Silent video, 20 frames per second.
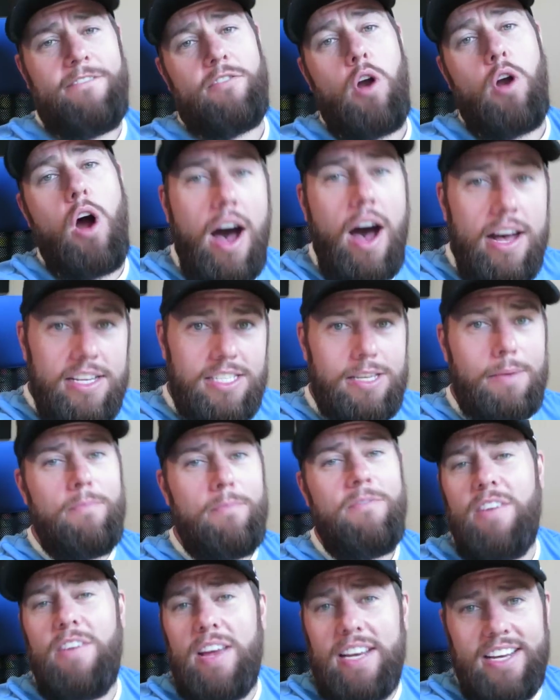for Awesome,
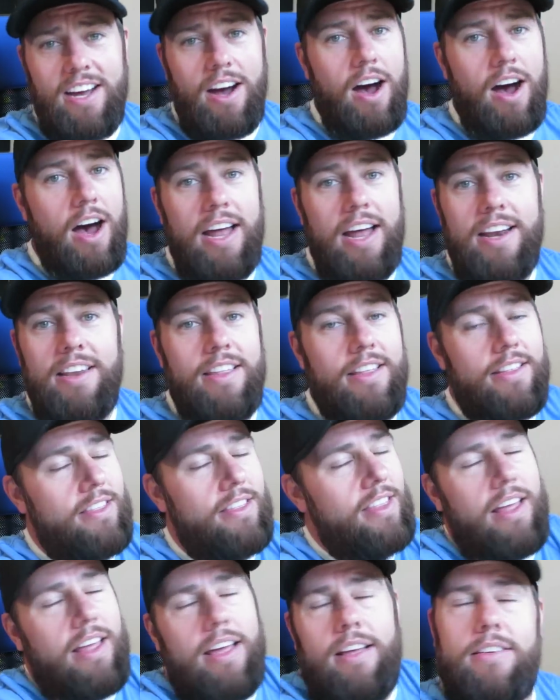VidCon,
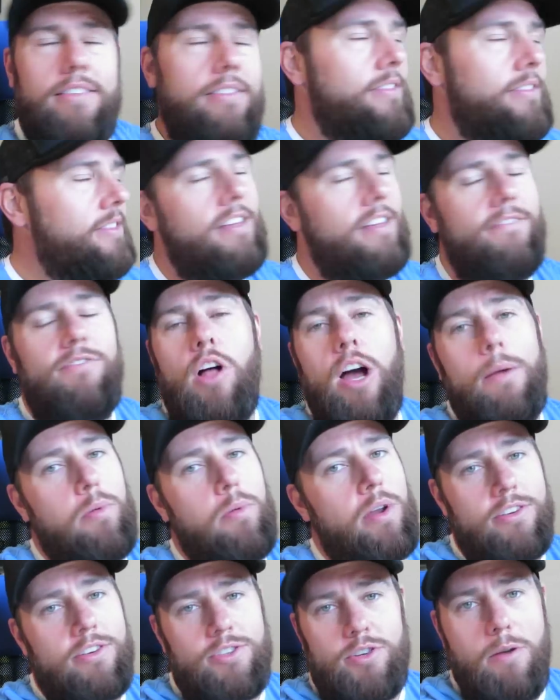the
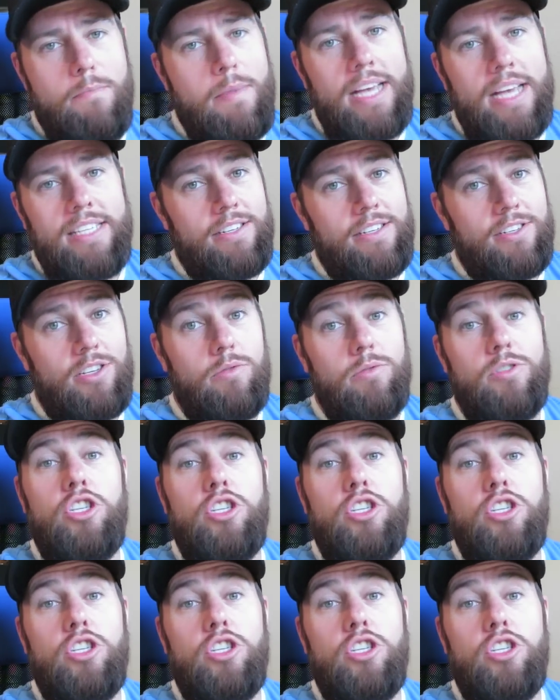Vlogbrothers are amazing, dude.